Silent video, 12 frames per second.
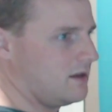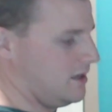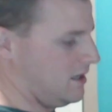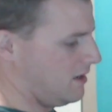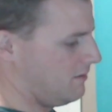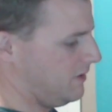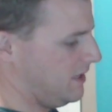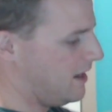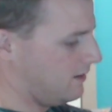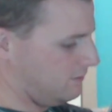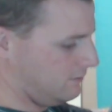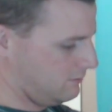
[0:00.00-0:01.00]
But
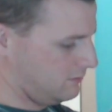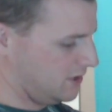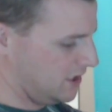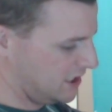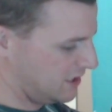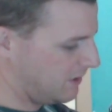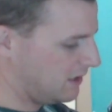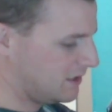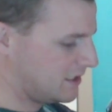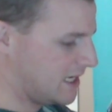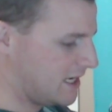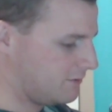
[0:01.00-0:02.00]
yeah, she's
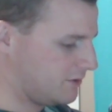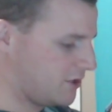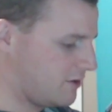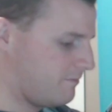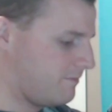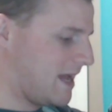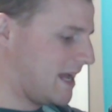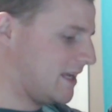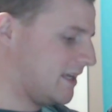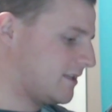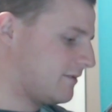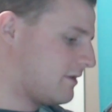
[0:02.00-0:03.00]
spotless now. She's gone back
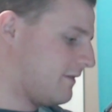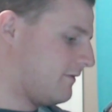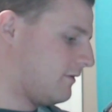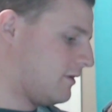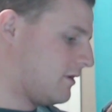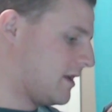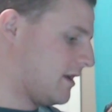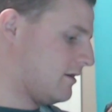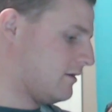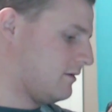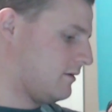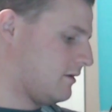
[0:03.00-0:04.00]
into the rifle locker,
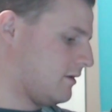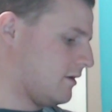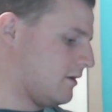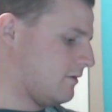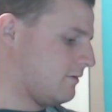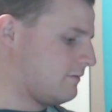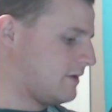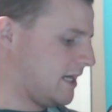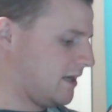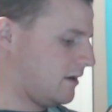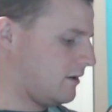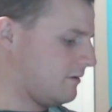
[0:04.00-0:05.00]
ready
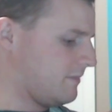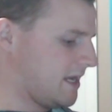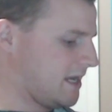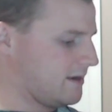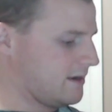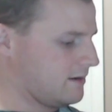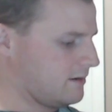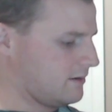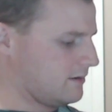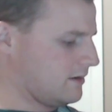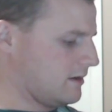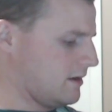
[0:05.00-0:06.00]
to go to bed.
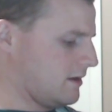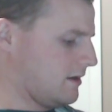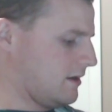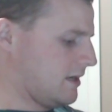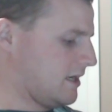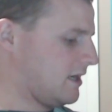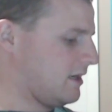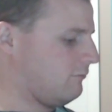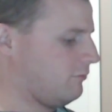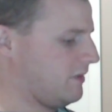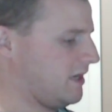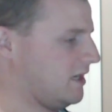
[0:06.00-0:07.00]
And I
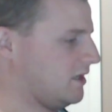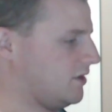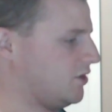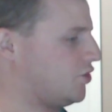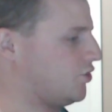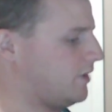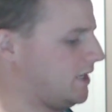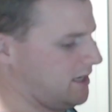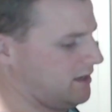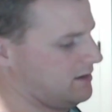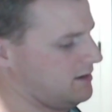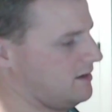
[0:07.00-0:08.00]
will be
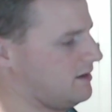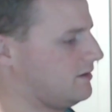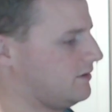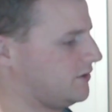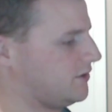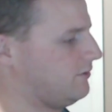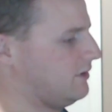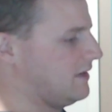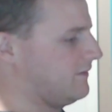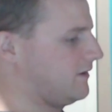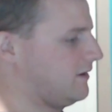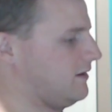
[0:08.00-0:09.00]
joining her soon
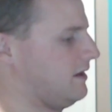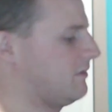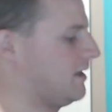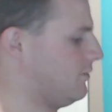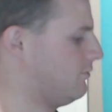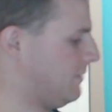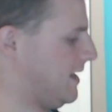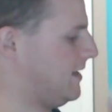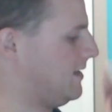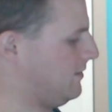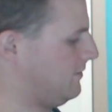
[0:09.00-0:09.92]
after in my own bed